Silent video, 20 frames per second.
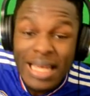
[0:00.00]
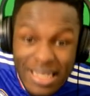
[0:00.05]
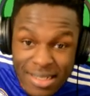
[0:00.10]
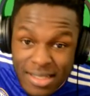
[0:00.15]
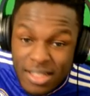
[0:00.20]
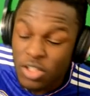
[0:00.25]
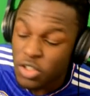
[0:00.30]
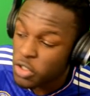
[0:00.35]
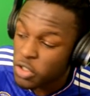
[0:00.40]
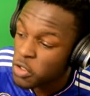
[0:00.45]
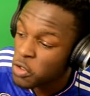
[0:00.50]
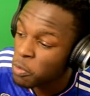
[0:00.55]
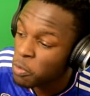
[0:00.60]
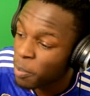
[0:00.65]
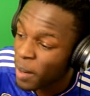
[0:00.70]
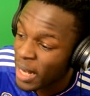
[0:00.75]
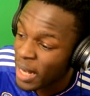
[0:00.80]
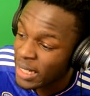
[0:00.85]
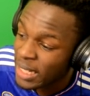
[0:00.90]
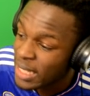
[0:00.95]
isn't too
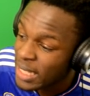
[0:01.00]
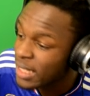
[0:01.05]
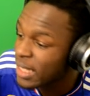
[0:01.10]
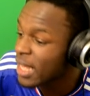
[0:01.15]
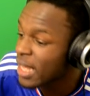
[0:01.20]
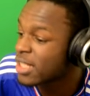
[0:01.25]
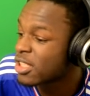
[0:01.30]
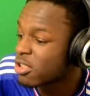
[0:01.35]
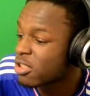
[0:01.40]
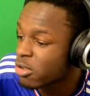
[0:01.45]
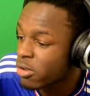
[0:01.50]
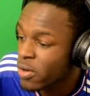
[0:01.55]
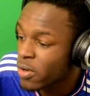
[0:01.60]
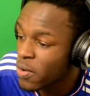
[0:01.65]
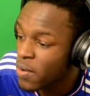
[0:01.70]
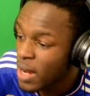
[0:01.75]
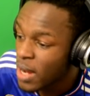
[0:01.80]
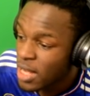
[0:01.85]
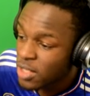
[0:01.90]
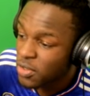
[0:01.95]
bad. He gets
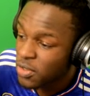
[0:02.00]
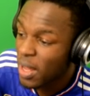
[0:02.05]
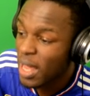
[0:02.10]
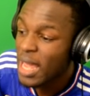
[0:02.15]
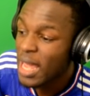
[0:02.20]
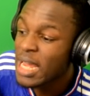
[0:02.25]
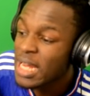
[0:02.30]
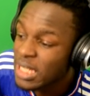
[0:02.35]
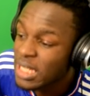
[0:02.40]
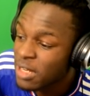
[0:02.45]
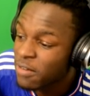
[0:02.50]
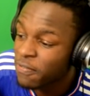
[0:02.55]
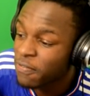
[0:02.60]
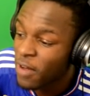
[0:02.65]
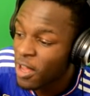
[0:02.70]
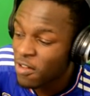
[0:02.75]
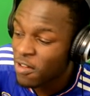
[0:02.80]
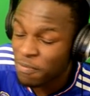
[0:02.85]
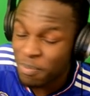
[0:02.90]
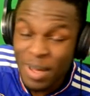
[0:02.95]
through. He's got
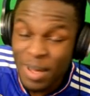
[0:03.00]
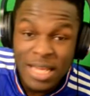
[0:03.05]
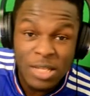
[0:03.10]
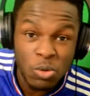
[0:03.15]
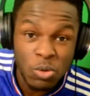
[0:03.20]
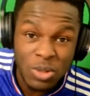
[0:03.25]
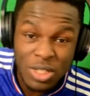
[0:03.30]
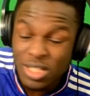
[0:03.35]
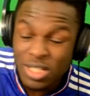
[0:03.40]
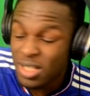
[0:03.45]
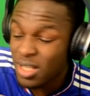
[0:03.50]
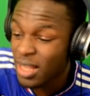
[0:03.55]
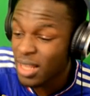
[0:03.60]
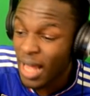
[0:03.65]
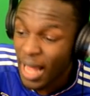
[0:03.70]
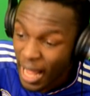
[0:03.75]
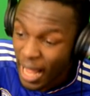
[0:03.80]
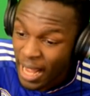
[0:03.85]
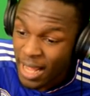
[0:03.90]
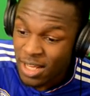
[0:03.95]
85 pace, which isn't the
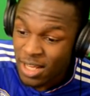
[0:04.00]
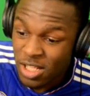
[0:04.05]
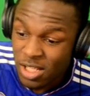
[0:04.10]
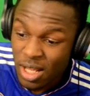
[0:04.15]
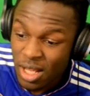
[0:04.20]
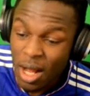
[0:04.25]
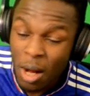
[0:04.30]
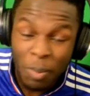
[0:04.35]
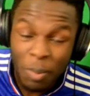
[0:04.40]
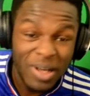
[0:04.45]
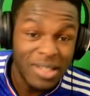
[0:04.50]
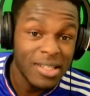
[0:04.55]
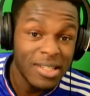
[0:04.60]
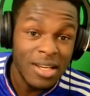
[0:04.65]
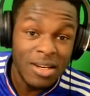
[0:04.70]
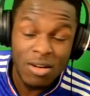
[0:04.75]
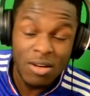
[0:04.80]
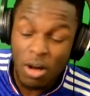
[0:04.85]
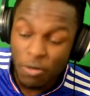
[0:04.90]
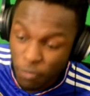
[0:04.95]
highest, but it's
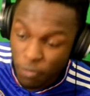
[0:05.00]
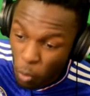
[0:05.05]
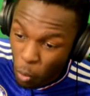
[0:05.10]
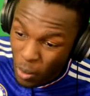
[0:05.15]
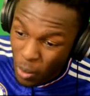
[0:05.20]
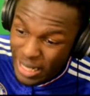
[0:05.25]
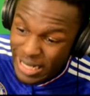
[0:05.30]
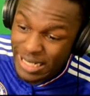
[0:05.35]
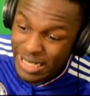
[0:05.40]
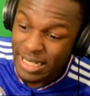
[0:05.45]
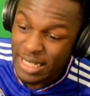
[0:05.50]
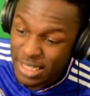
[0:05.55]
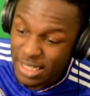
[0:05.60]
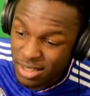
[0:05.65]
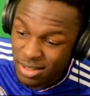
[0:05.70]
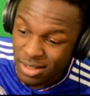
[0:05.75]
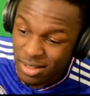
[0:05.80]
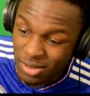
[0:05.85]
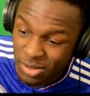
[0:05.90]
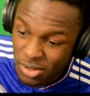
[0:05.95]
enough for what he
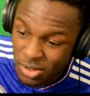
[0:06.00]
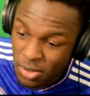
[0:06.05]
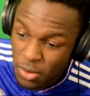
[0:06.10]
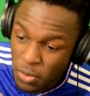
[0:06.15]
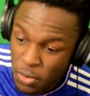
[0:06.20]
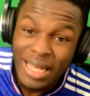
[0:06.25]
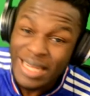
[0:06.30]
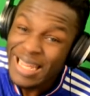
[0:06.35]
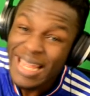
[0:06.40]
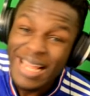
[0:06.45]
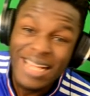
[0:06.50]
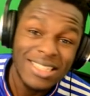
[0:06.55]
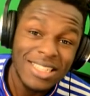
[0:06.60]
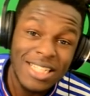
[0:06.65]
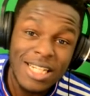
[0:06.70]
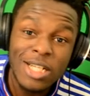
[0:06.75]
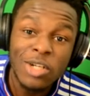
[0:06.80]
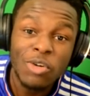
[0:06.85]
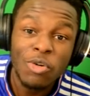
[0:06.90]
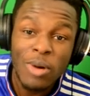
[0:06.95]
needs to do, and he
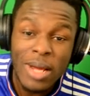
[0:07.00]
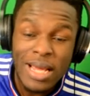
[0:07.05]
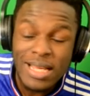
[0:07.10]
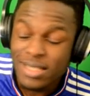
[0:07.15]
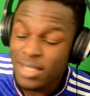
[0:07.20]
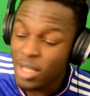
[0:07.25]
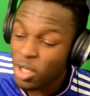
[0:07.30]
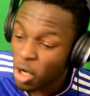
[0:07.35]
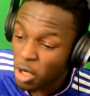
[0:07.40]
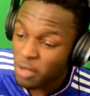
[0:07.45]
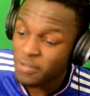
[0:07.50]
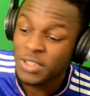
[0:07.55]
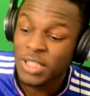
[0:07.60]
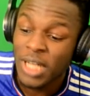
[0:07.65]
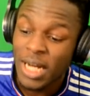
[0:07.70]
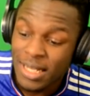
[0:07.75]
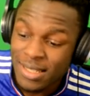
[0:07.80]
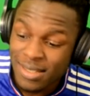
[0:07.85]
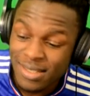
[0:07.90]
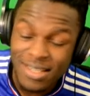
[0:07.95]
actually creates a lot of
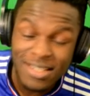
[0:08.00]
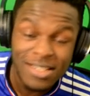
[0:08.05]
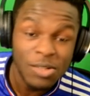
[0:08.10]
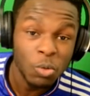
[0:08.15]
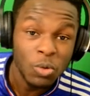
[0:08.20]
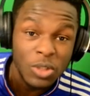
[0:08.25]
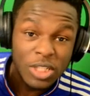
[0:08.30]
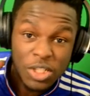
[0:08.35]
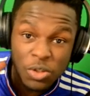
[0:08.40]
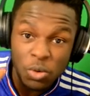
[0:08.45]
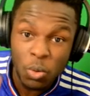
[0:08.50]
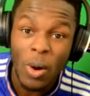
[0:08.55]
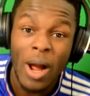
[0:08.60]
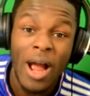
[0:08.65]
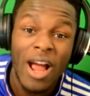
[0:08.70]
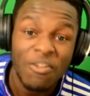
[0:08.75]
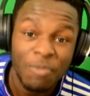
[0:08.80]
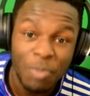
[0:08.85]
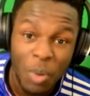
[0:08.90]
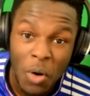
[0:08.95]
chances, which is
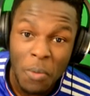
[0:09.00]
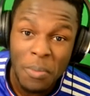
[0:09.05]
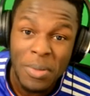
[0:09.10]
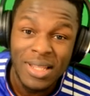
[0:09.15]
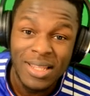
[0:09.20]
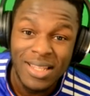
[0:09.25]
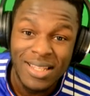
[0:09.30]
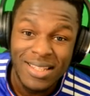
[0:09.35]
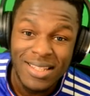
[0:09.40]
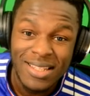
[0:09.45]
why I put him in the